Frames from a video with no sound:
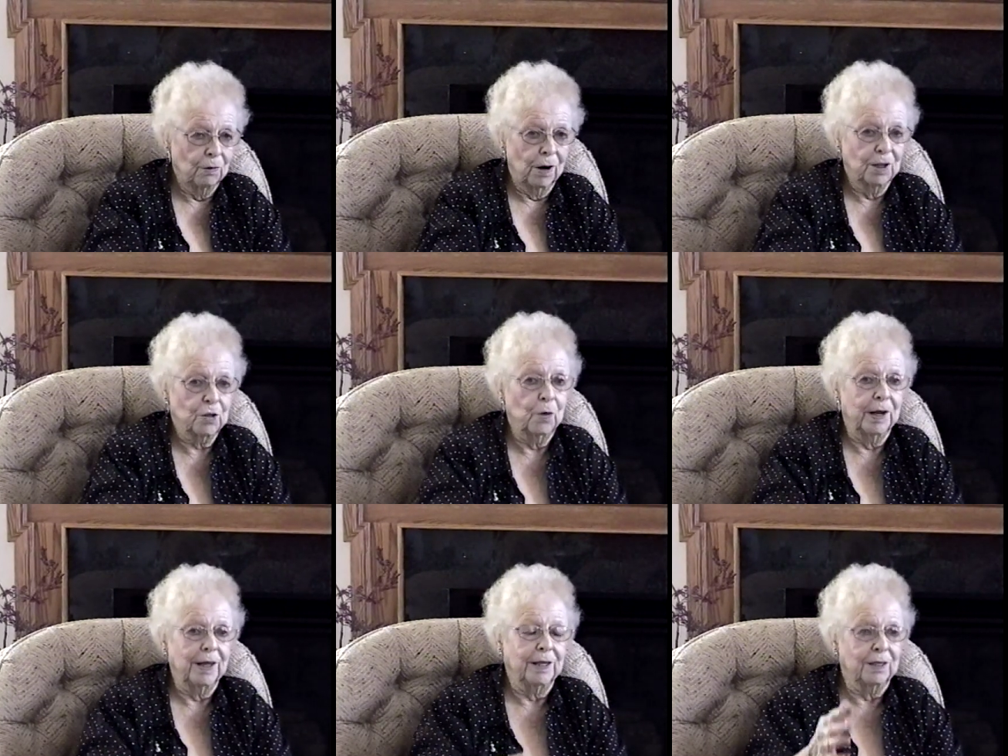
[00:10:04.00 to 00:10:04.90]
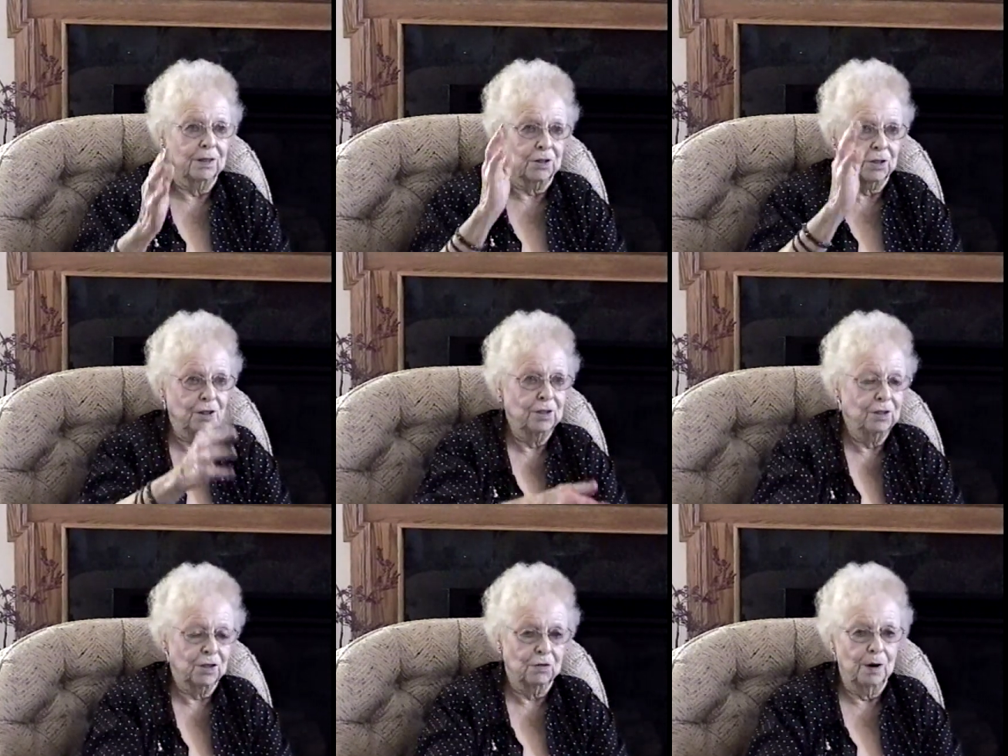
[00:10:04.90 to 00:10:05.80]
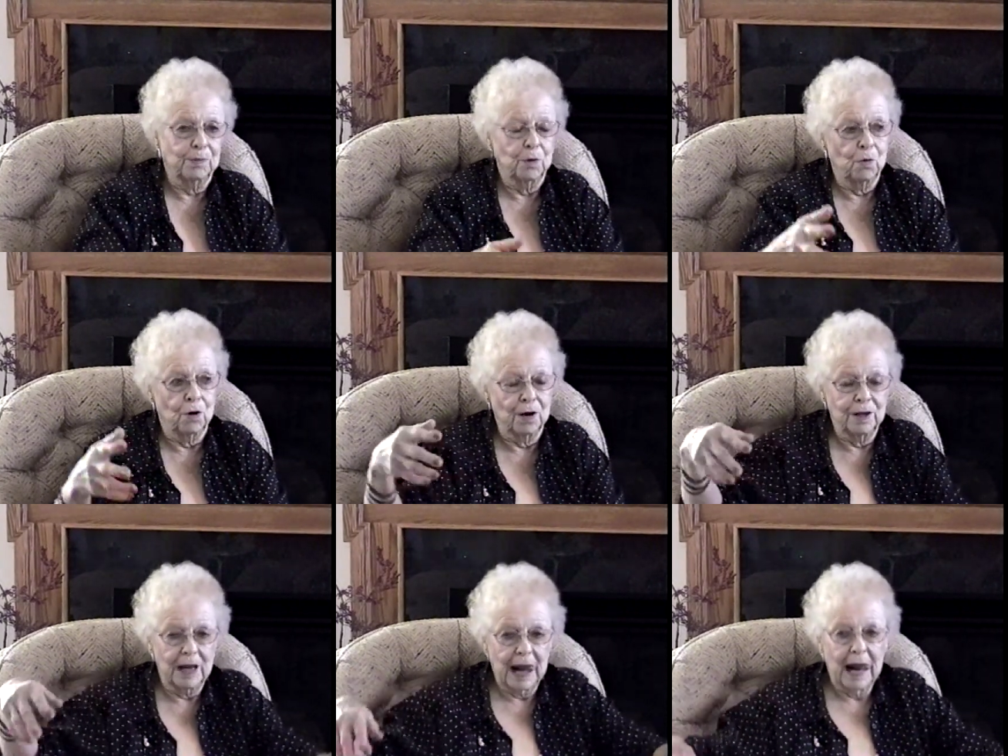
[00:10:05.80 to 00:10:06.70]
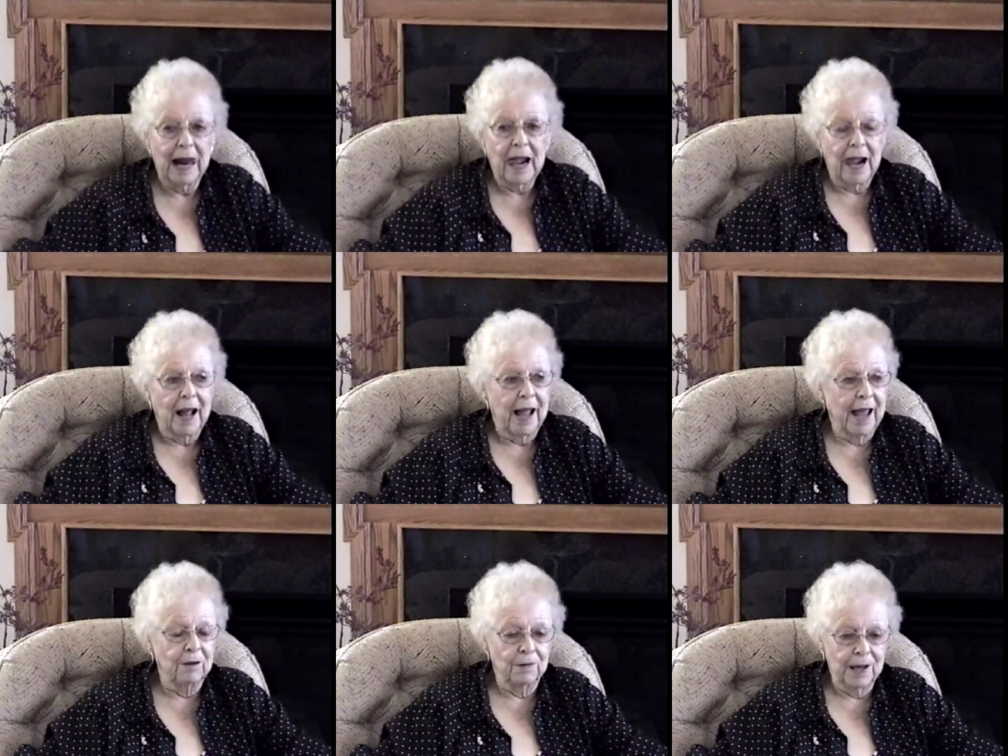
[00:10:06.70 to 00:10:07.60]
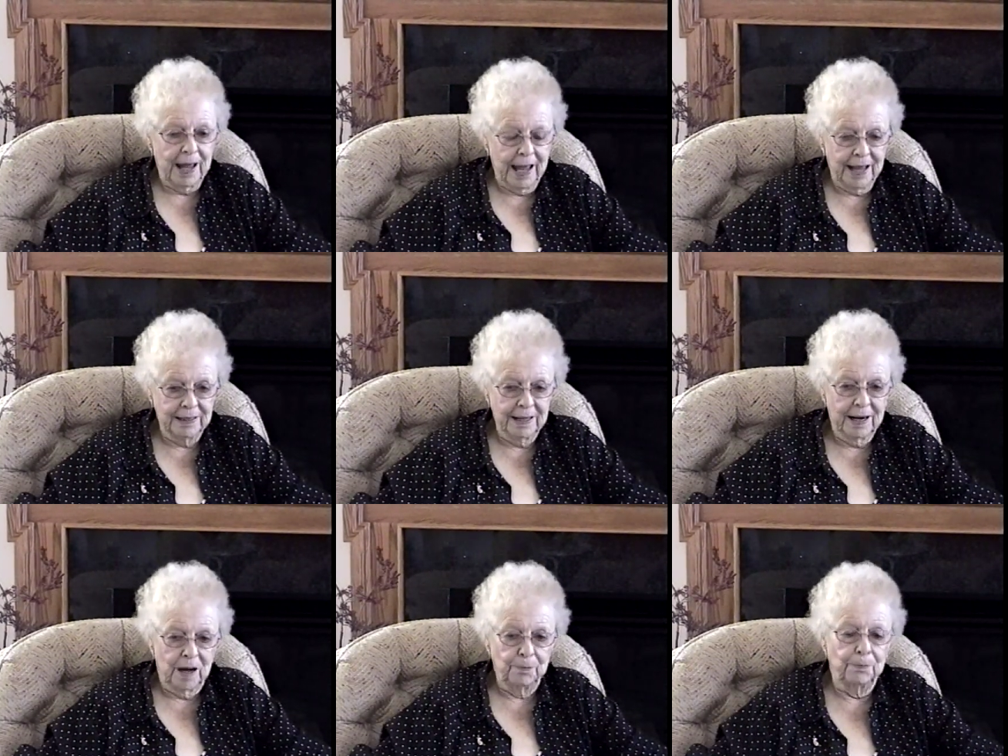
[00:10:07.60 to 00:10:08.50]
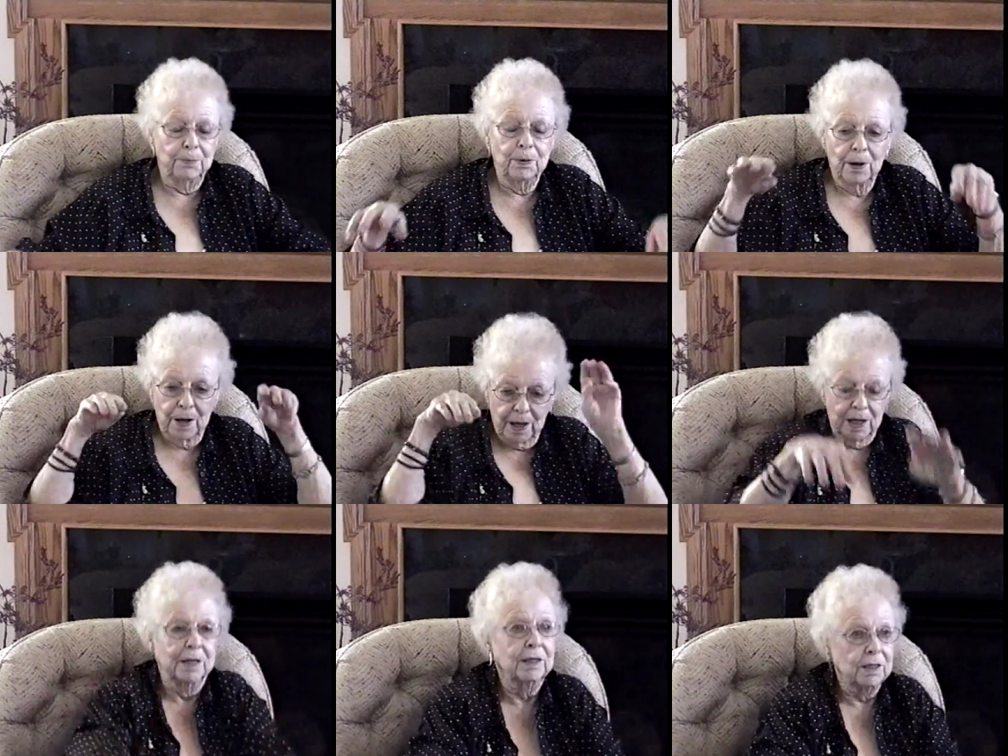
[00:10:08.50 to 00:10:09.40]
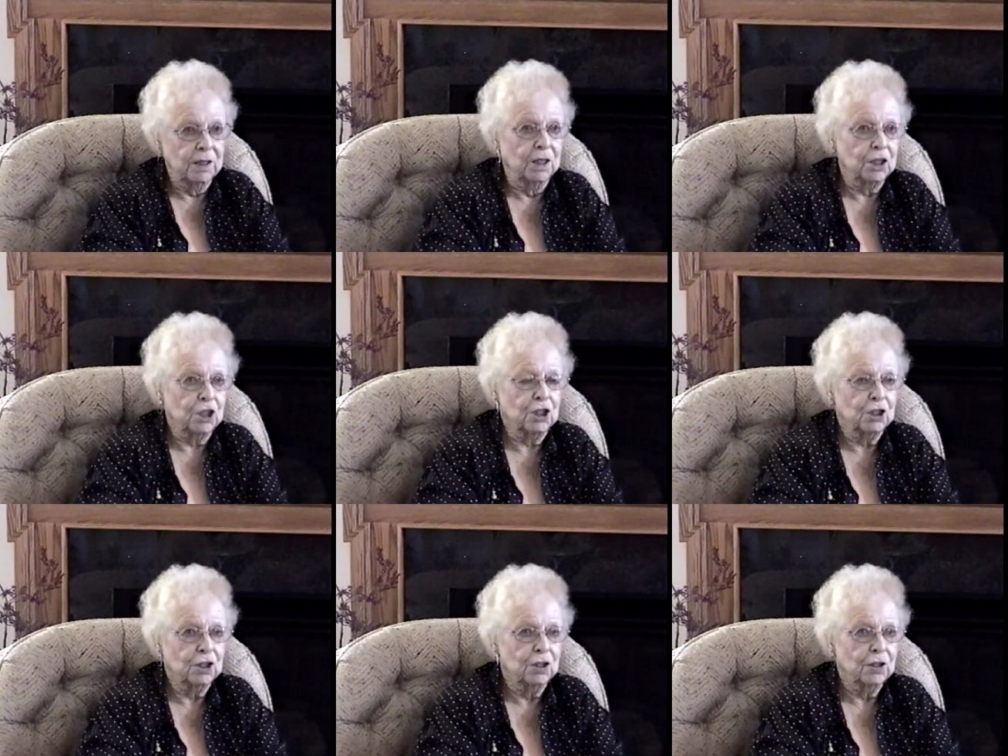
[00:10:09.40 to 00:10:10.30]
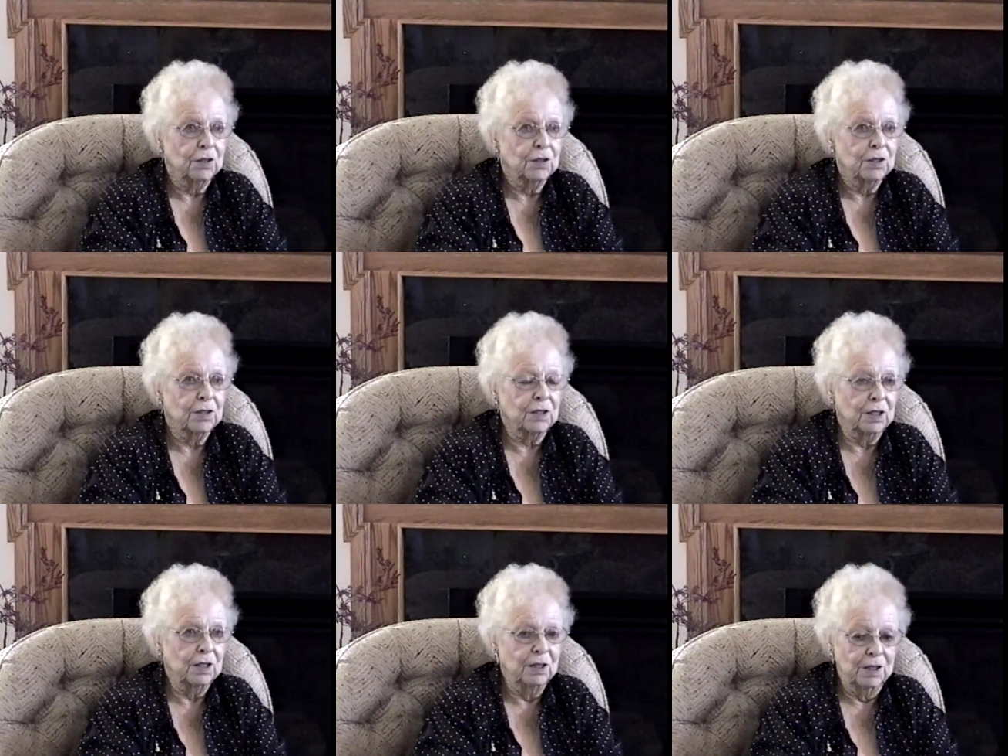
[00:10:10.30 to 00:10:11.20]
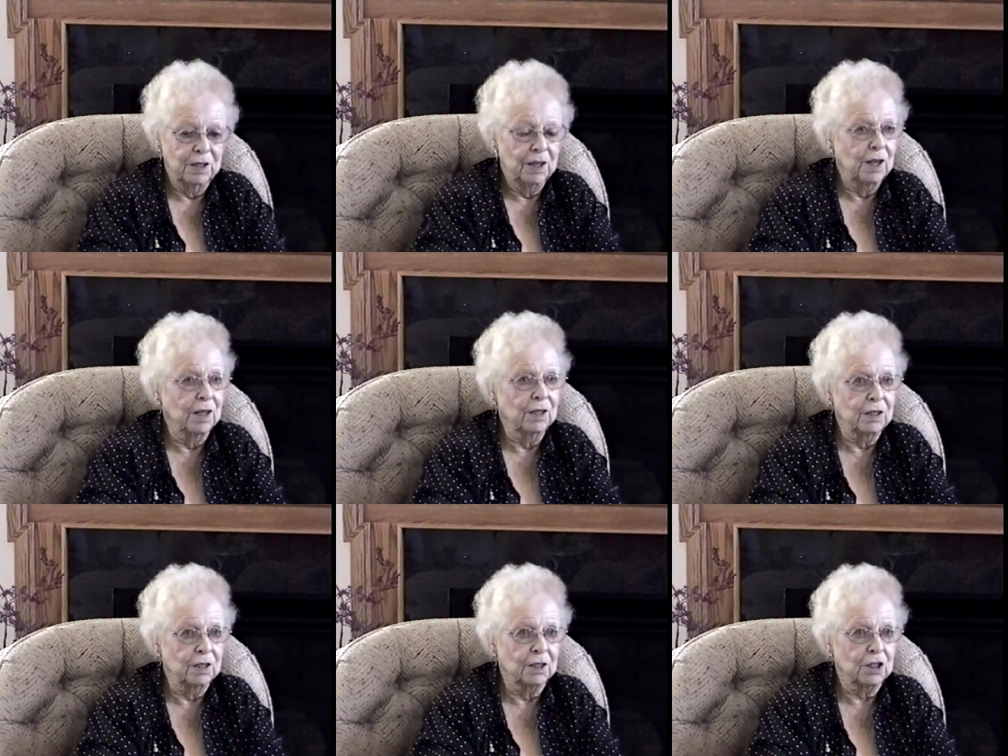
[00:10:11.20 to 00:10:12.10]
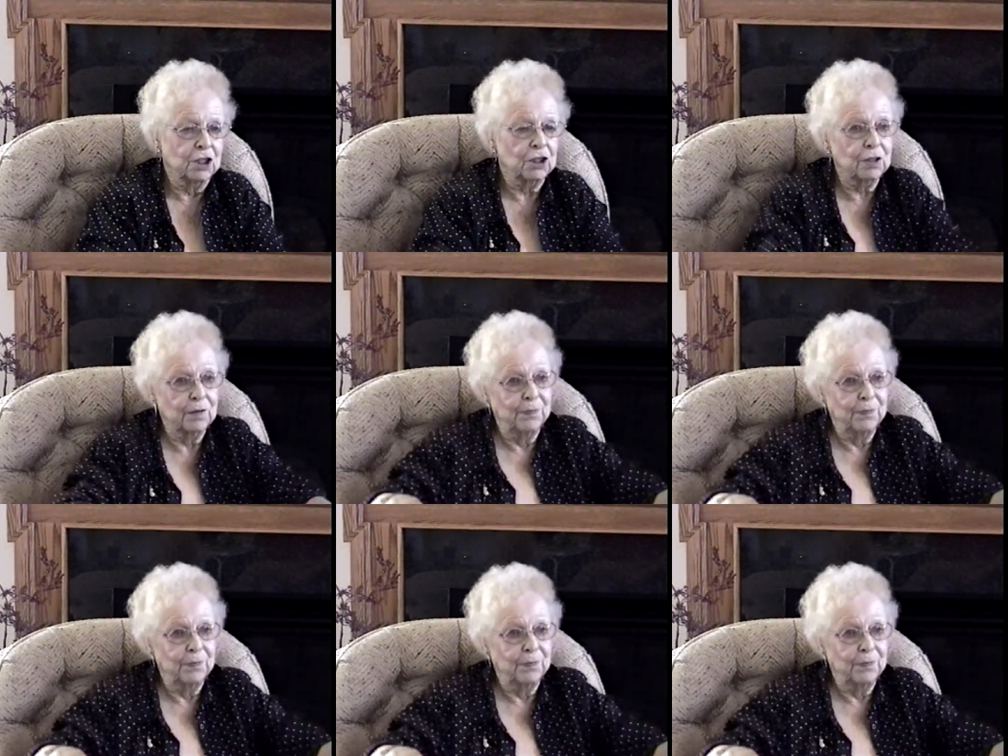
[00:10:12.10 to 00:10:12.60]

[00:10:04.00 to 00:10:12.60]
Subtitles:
We were on 20 to turn to go up to Warren. And we ended up in the ditch, sitting in a ditch.